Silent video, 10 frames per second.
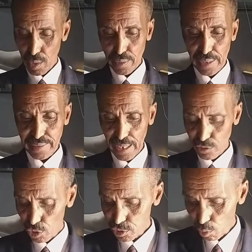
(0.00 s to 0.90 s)
This
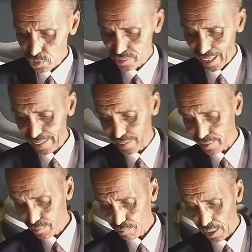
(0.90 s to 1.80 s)
church also was struck
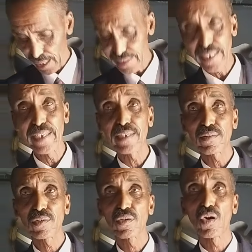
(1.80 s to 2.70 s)
by lightning
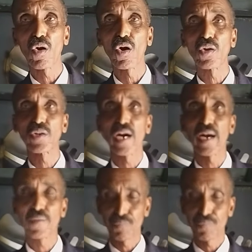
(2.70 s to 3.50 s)
on 2000,